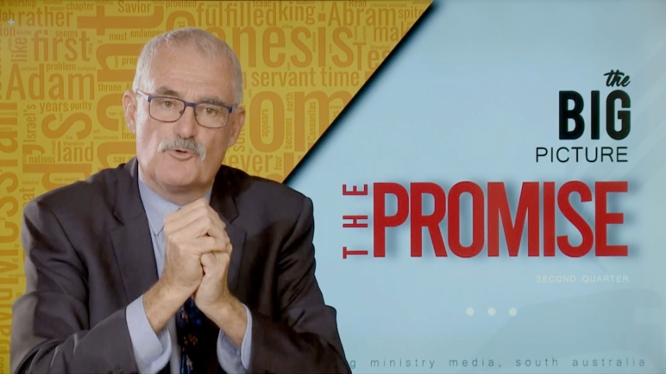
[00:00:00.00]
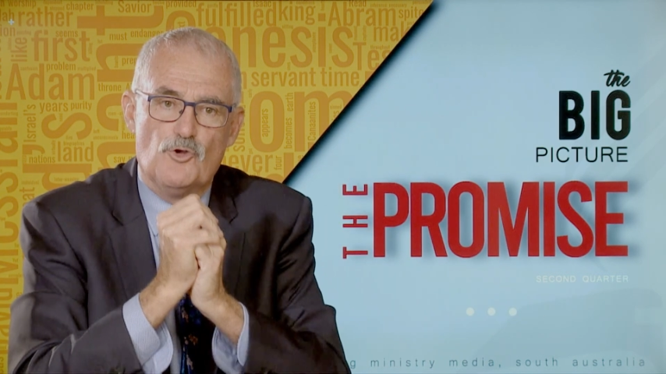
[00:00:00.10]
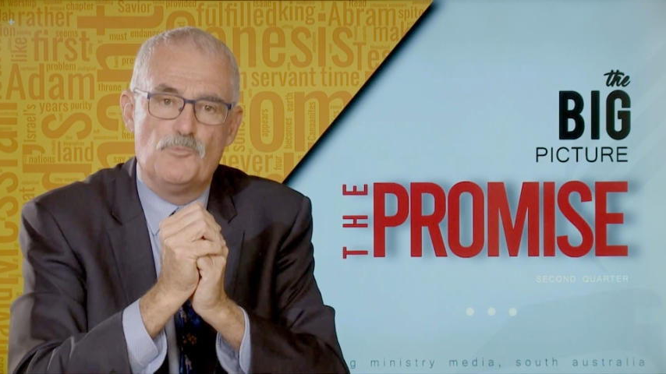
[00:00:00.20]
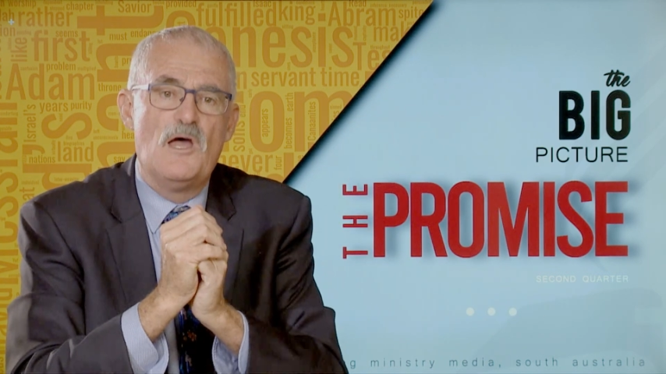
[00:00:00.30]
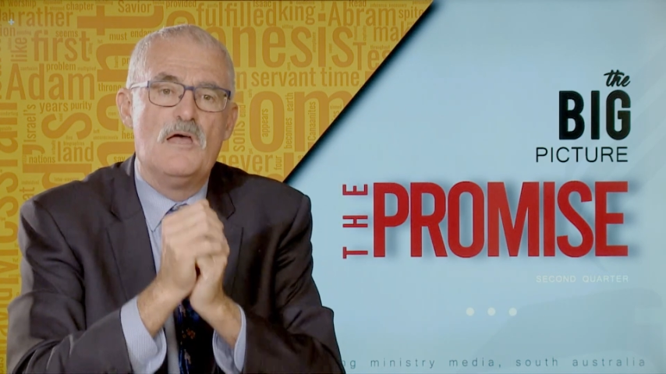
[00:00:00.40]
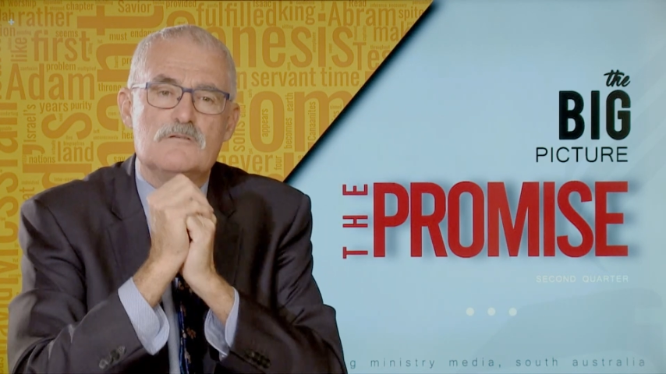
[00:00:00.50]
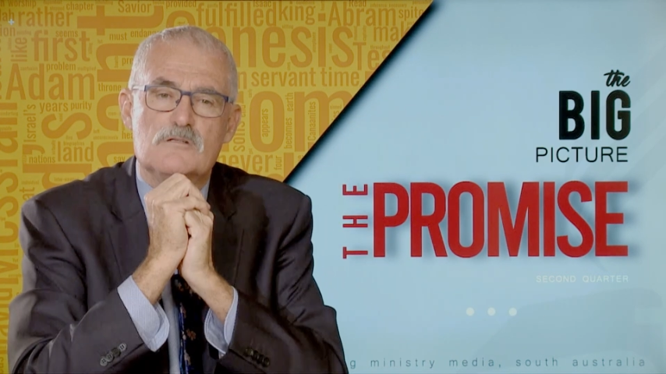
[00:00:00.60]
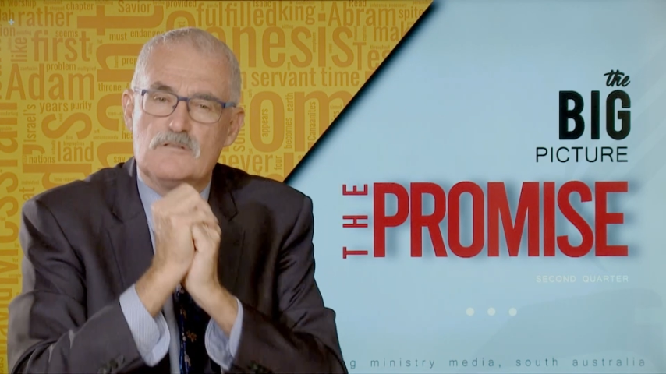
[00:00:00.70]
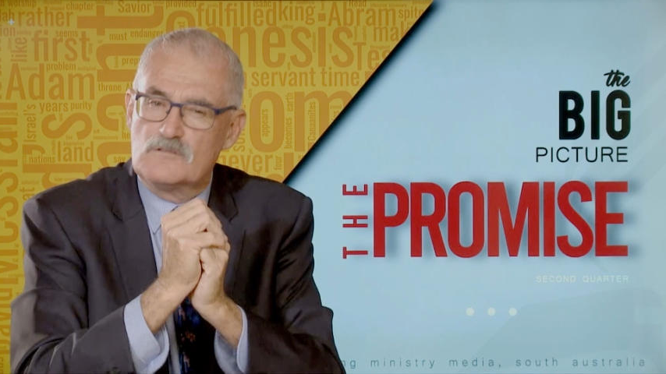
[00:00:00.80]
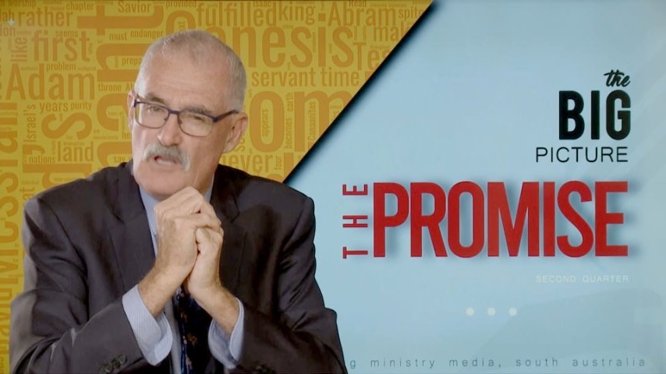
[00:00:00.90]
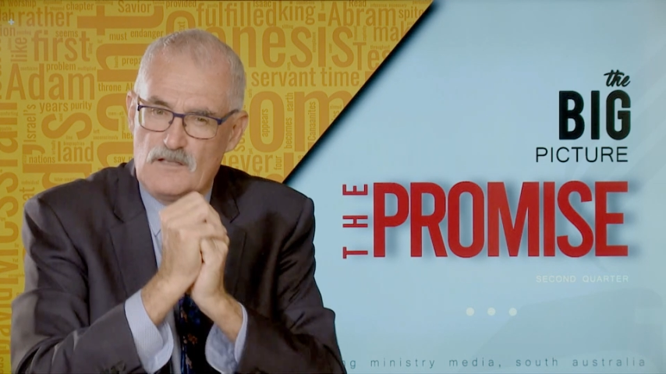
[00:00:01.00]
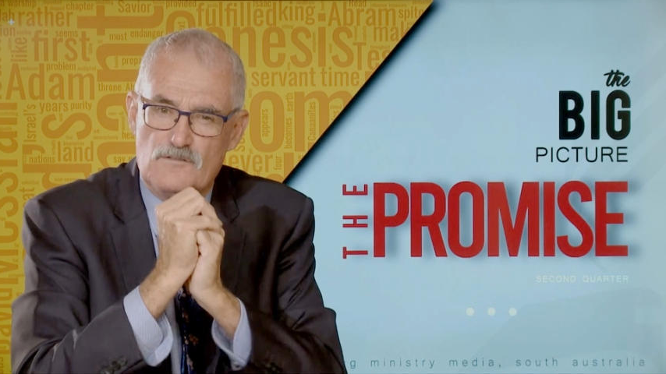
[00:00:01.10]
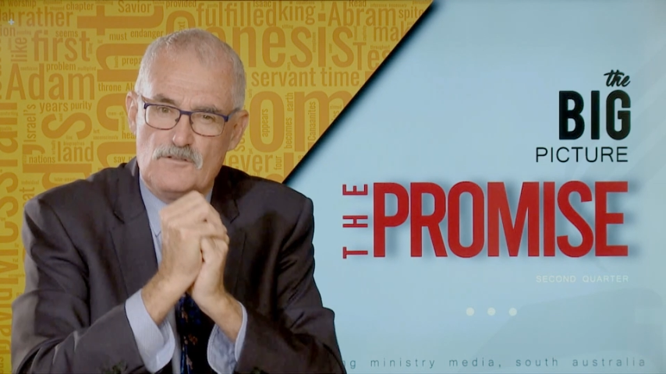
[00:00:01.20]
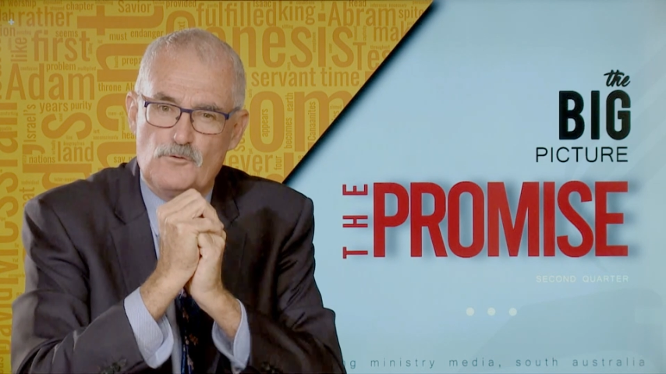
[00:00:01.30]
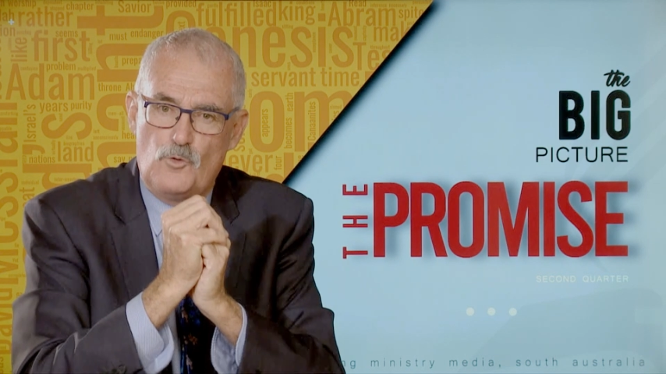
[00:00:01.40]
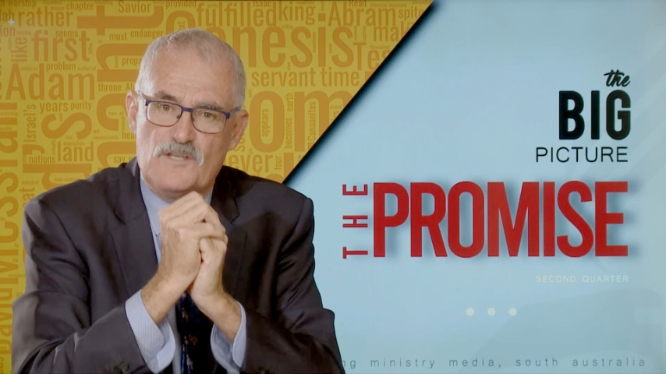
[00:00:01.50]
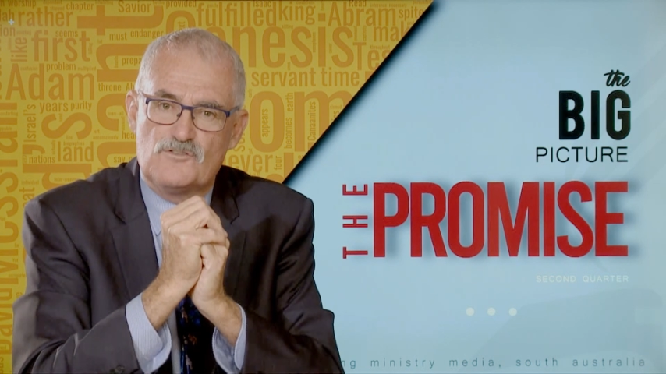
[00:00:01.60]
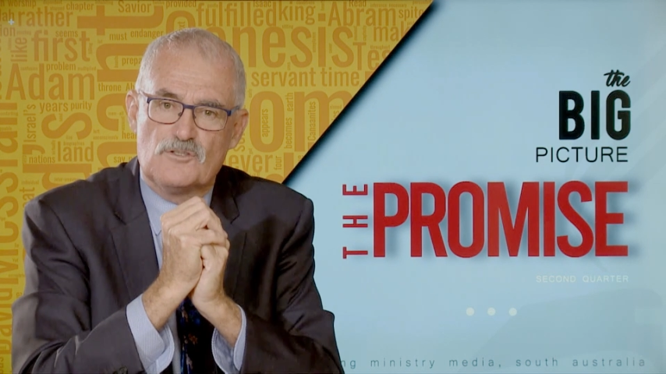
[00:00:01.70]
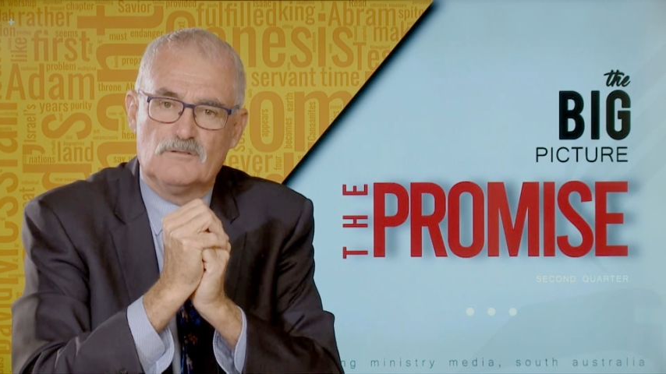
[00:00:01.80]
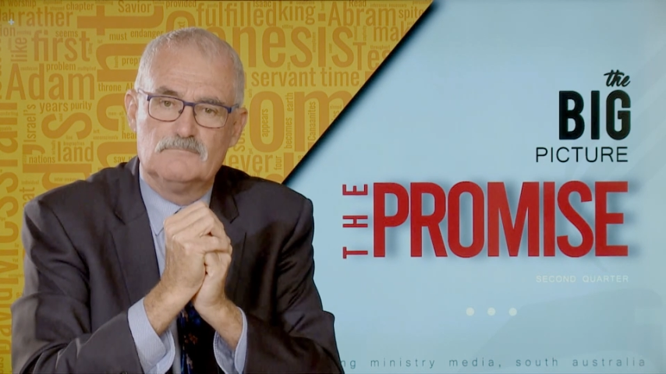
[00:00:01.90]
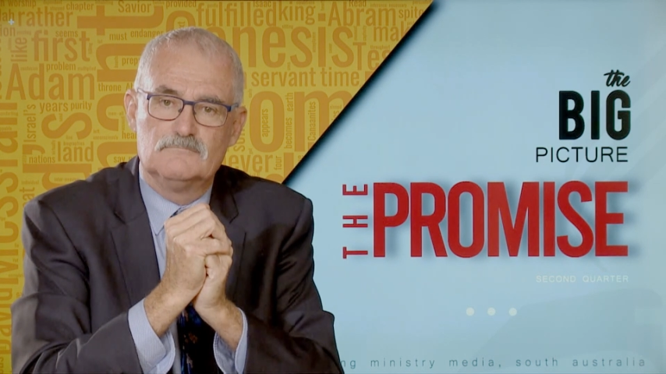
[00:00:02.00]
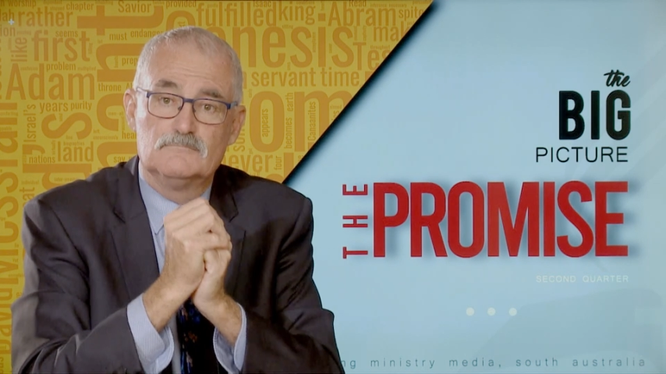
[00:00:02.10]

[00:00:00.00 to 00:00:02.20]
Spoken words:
group to discuss this question.